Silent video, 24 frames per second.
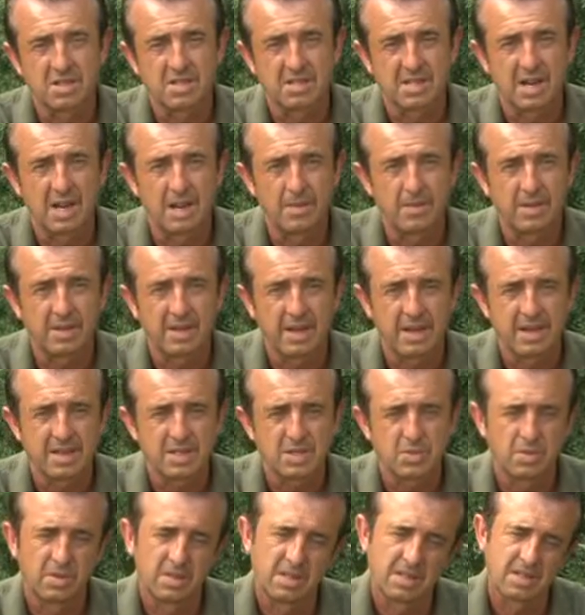of time, I guess,
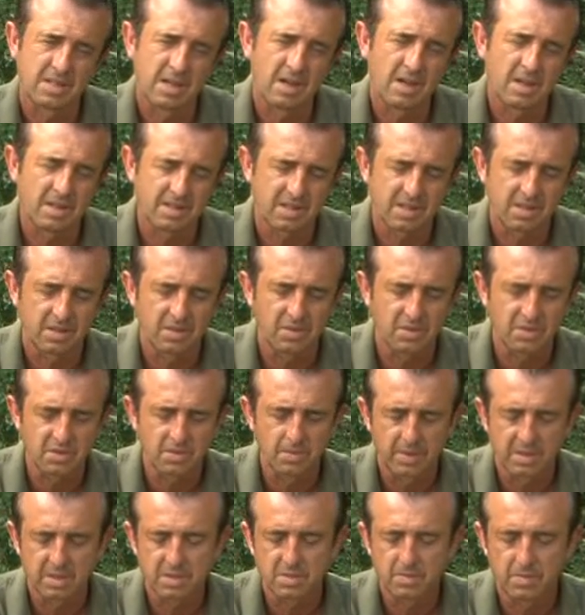with his articles and
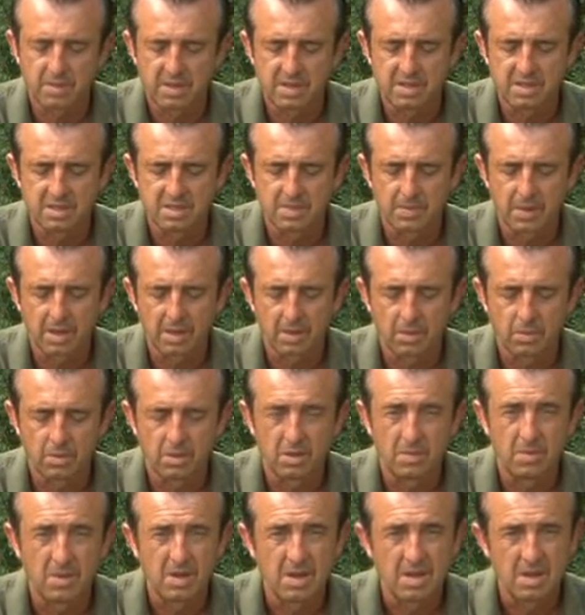bits and pieces about the
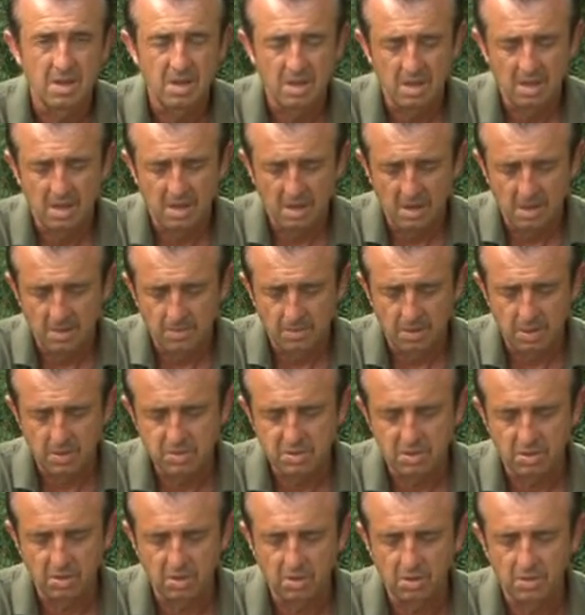worm. But he was
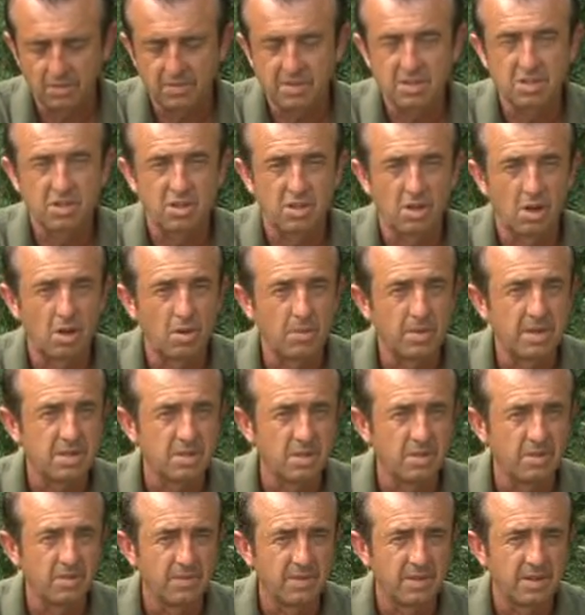good enough to show me
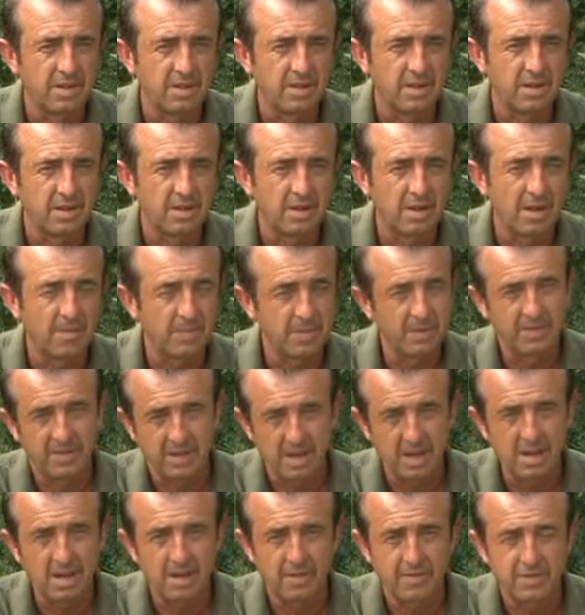something that I've been
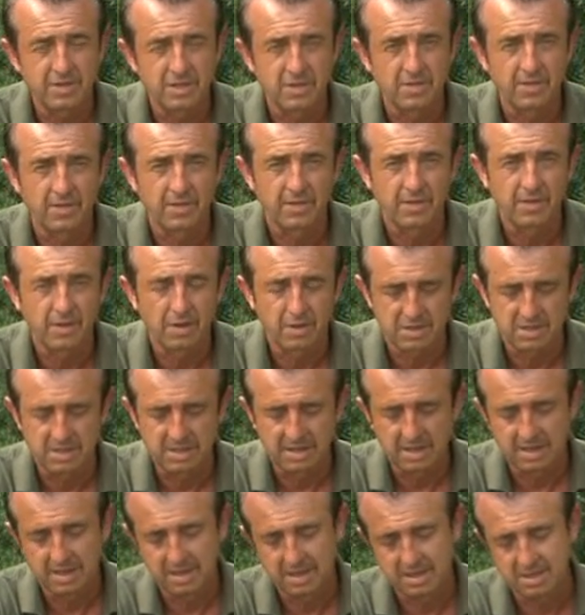carp fishing for 40
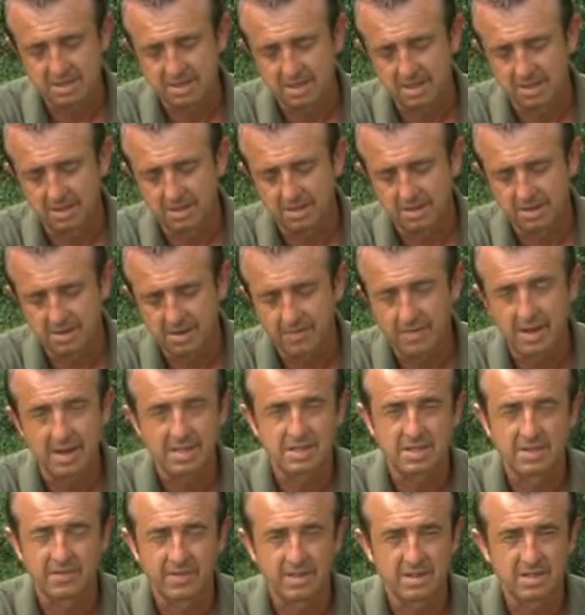years, and the
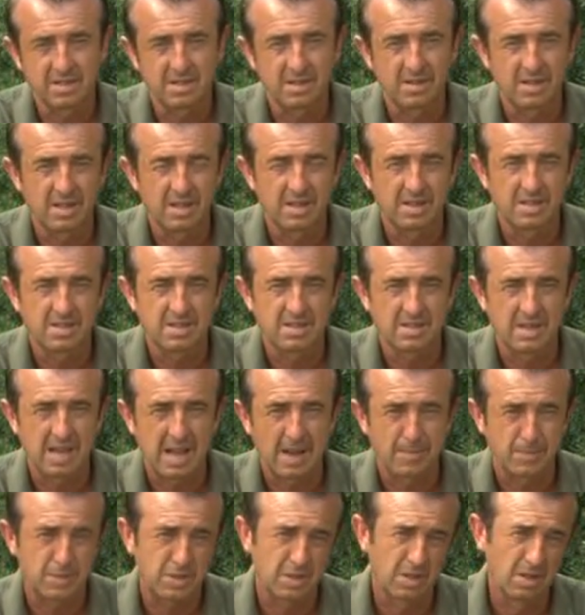effectiveness of this
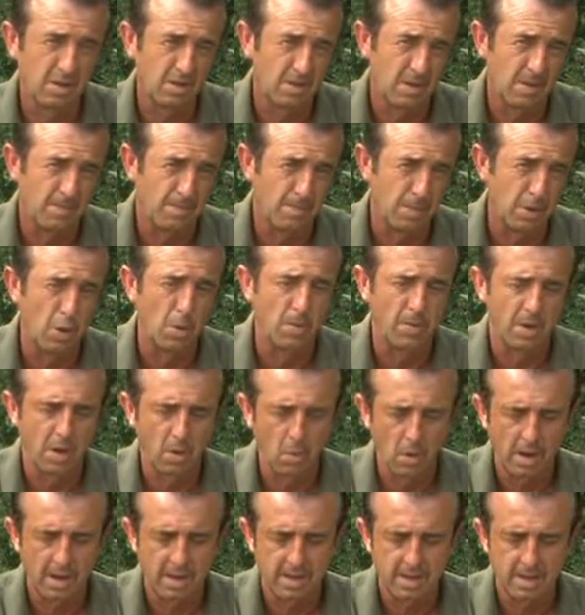absolutely blew me
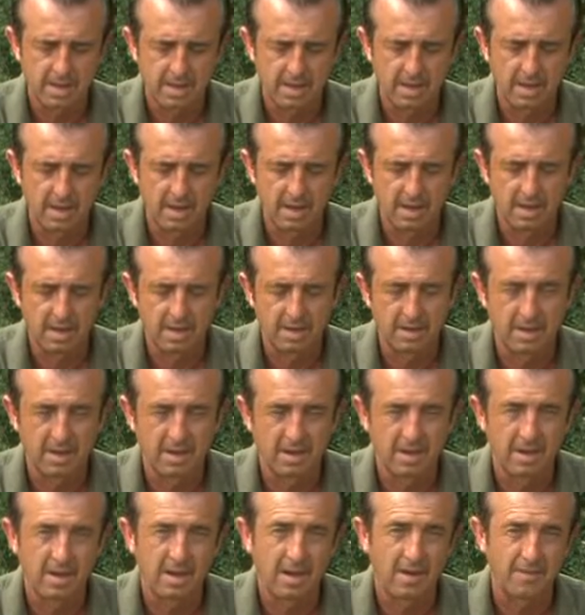away. And
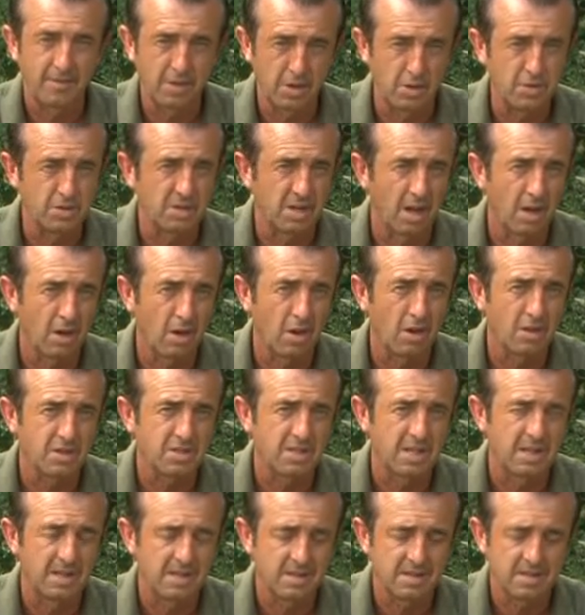I've used it a lot
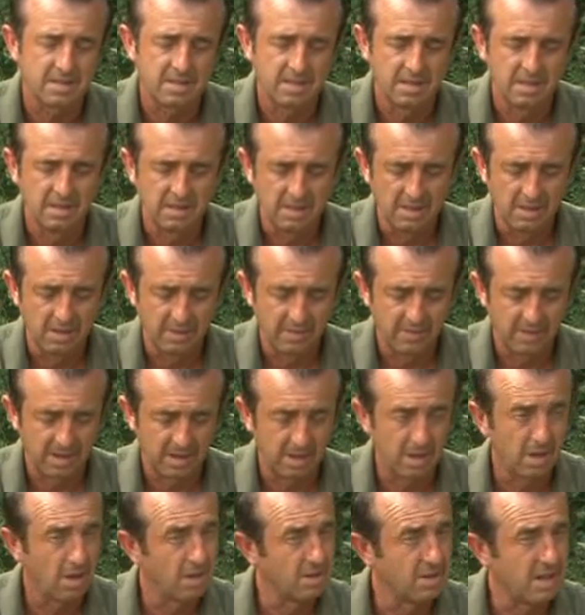since. I've had a
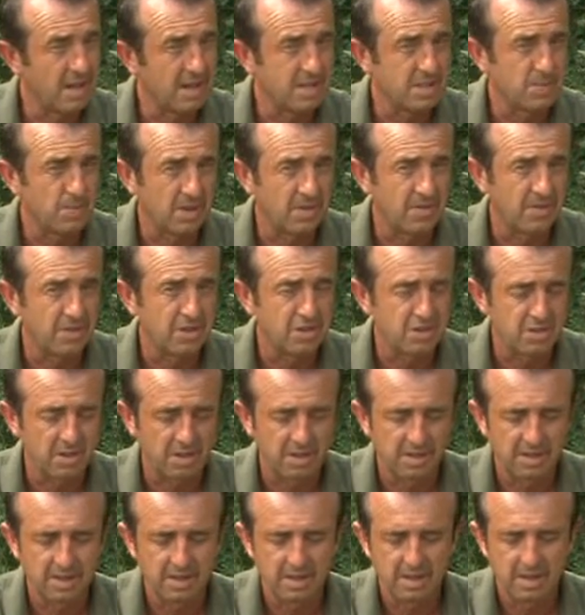lot of nice big fish on
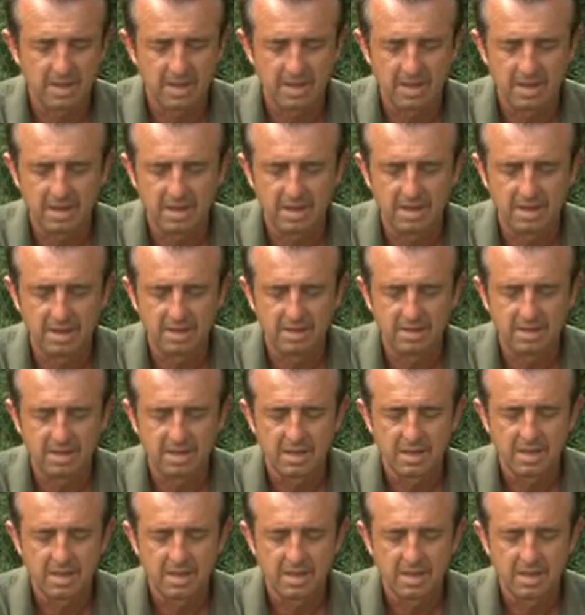it, and